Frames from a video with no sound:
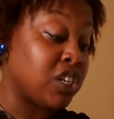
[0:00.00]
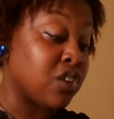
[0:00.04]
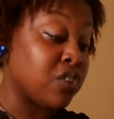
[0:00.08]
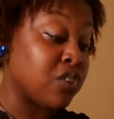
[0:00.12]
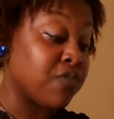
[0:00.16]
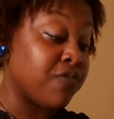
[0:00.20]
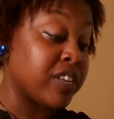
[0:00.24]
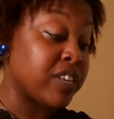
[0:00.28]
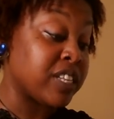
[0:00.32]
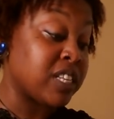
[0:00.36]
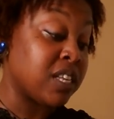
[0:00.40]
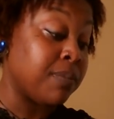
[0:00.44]
So
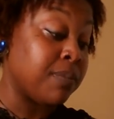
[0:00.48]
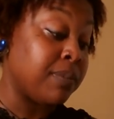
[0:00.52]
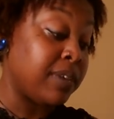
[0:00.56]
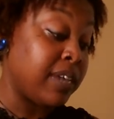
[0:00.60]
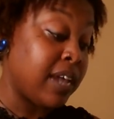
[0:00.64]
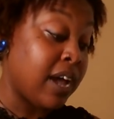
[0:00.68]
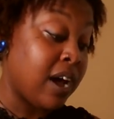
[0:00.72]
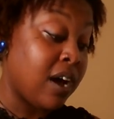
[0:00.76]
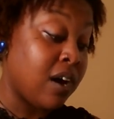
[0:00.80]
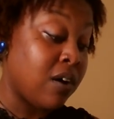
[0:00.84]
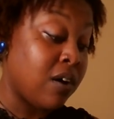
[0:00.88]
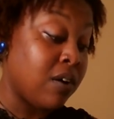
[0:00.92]
for some of
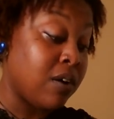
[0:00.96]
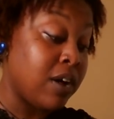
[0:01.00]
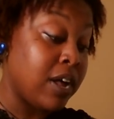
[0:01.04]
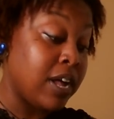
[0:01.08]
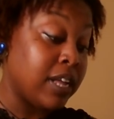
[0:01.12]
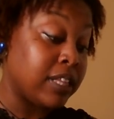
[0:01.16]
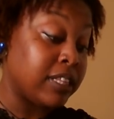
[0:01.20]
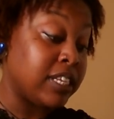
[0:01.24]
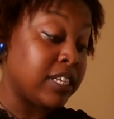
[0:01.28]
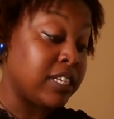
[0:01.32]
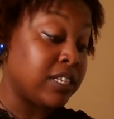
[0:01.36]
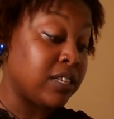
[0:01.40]
y'all,
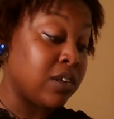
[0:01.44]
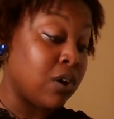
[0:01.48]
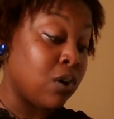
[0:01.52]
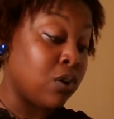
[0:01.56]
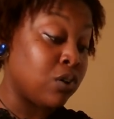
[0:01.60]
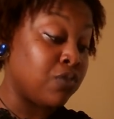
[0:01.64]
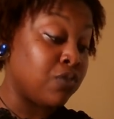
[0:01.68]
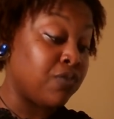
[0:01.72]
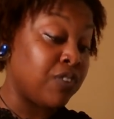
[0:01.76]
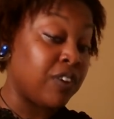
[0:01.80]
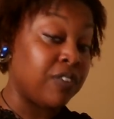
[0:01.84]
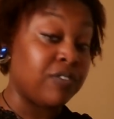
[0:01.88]
this
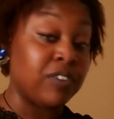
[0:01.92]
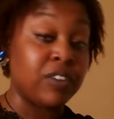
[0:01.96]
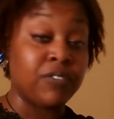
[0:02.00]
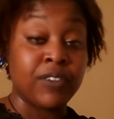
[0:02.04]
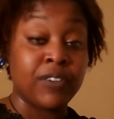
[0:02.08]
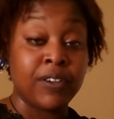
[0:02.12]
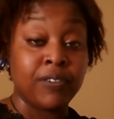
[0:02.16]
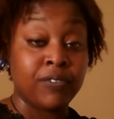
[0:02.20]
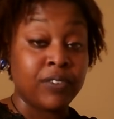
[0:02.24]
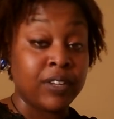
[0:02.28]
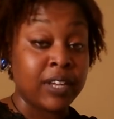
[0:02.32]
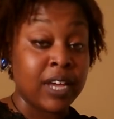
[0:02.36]
goes 50
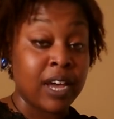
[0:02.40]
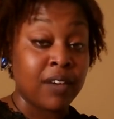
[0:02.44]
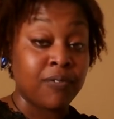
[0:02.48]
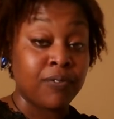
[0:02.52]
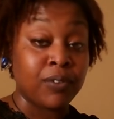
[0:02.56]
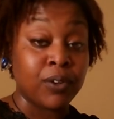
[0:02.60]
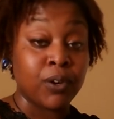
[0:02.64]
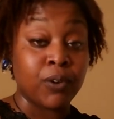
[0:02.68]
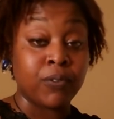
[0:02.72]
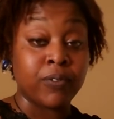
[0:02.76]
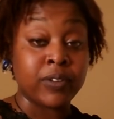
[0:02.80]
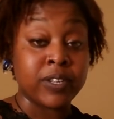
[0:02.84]
50, I
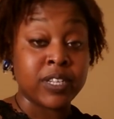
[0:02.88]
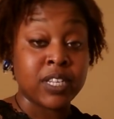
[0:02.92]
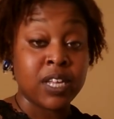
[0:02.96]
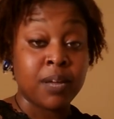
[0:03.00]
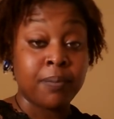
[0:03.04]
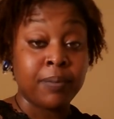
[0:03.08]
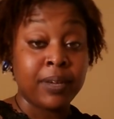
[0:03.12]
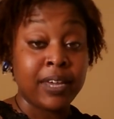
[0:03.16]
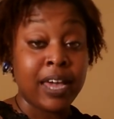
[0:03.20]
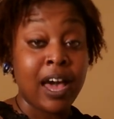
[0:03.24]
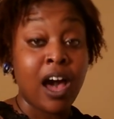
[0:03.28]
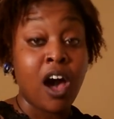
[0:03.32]
feel. For
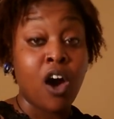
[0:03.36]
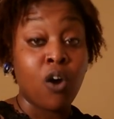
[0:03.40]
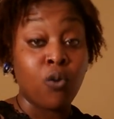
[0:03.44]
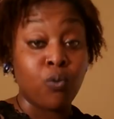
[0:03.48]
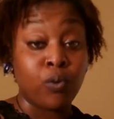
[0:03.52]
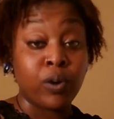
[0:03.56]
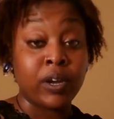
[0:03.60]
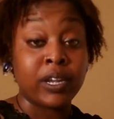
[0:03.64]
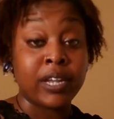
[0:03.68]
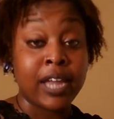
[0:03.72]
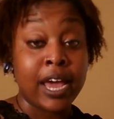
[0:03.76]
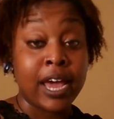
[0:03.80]
some of y'all,
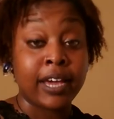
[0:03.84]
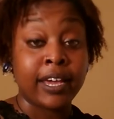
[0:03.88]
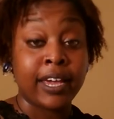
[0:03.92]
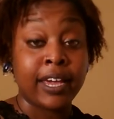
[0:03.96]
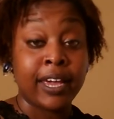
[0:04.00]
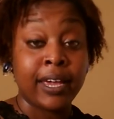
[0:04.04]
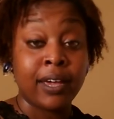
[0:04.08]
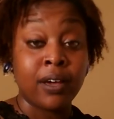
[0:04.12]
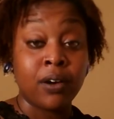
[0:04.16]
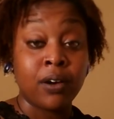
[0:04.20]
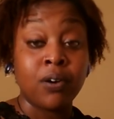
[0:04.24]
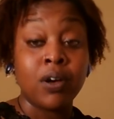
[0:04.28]
run like
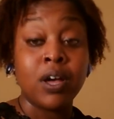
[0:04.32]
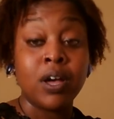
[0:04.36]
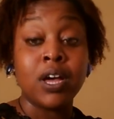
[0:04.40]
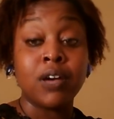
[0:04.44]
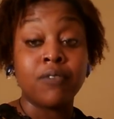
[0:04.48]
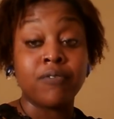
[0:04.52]
hell.